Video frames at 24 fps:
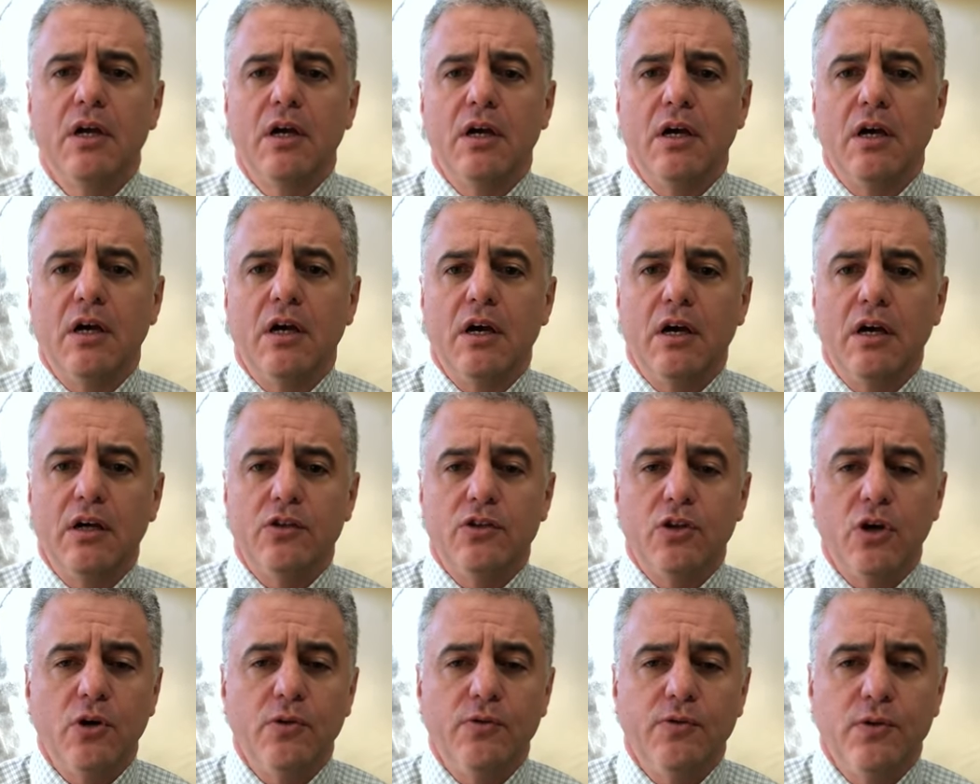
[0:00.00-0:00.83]

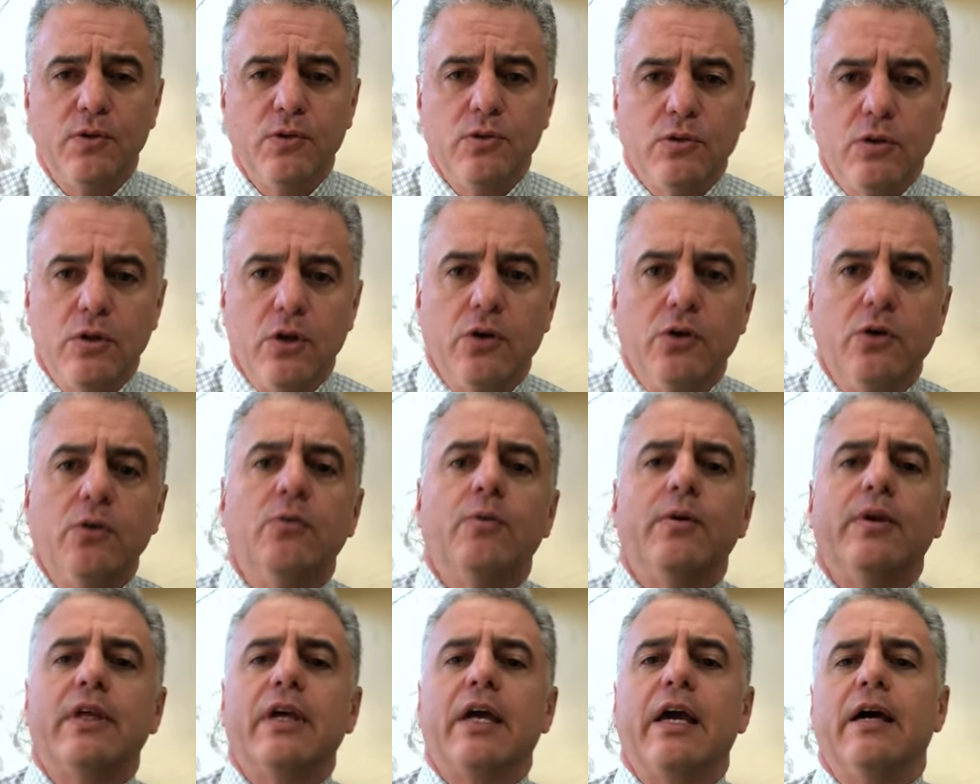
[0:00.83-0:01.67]
Tofu's loaded
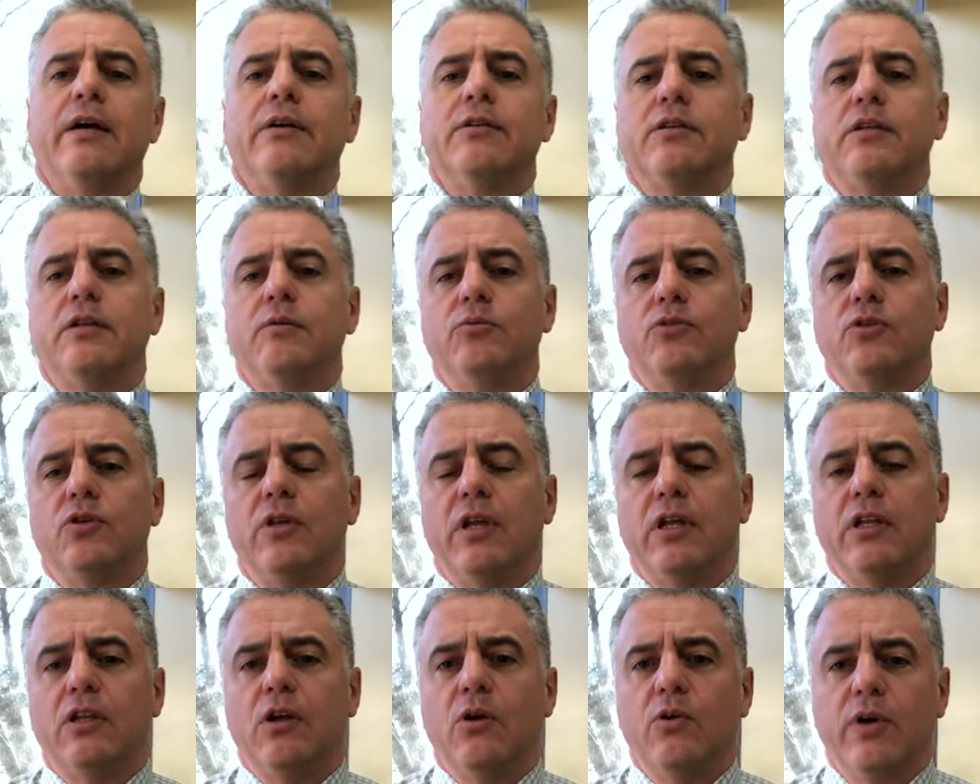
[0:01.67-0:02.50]
with calcium, so
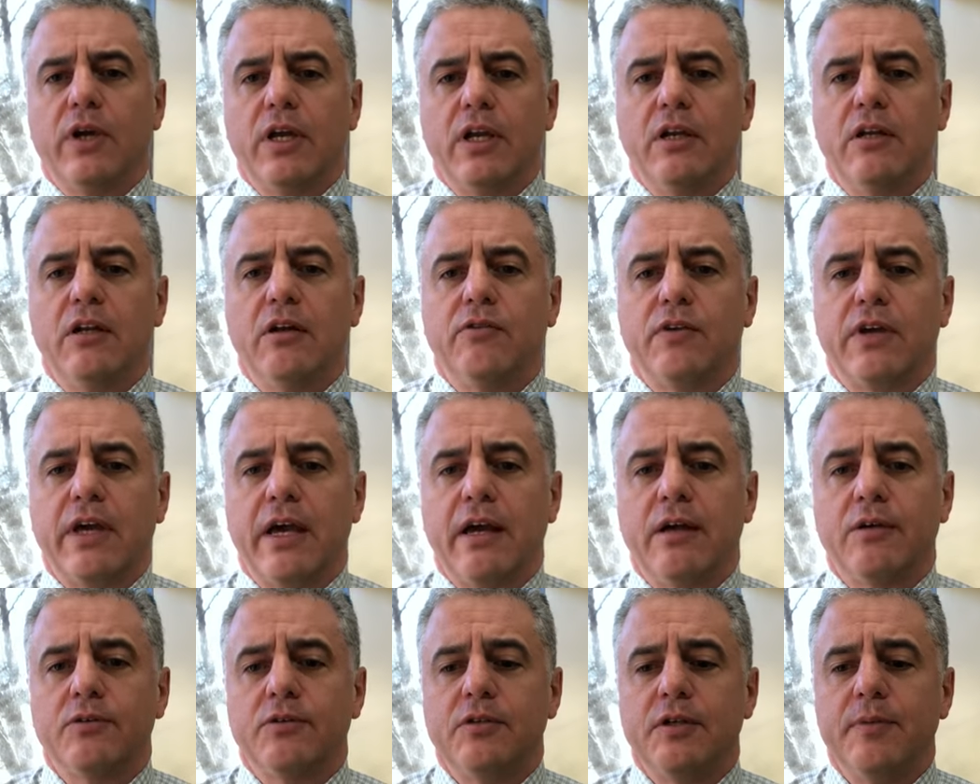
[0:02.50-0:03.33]
they don't get enough
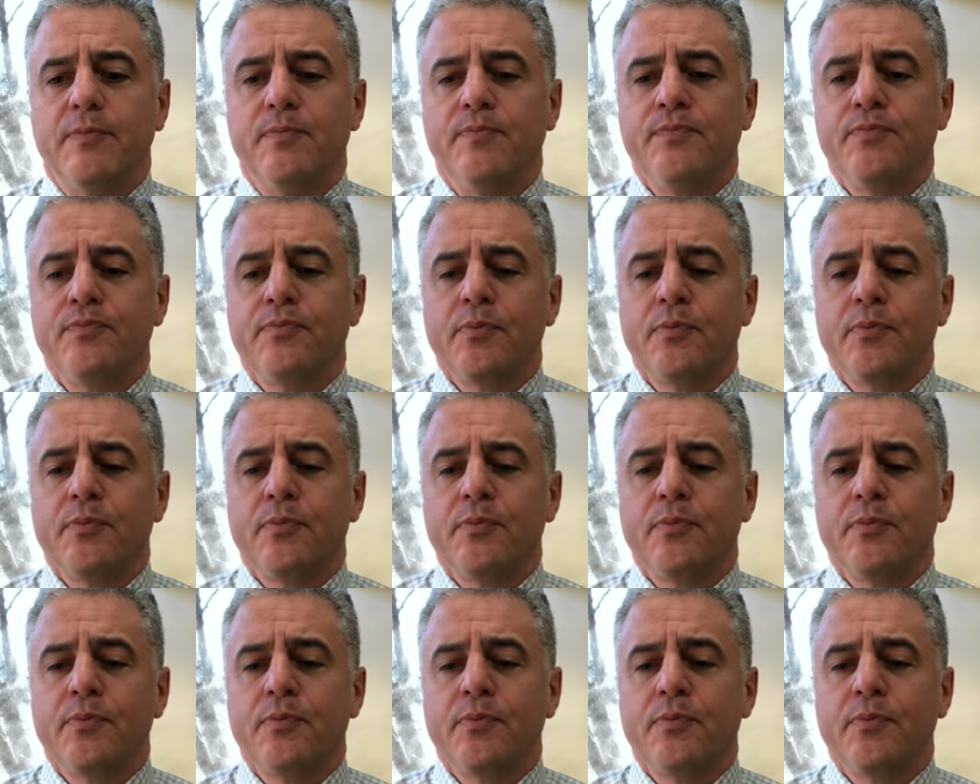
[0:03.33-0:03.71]
calcium.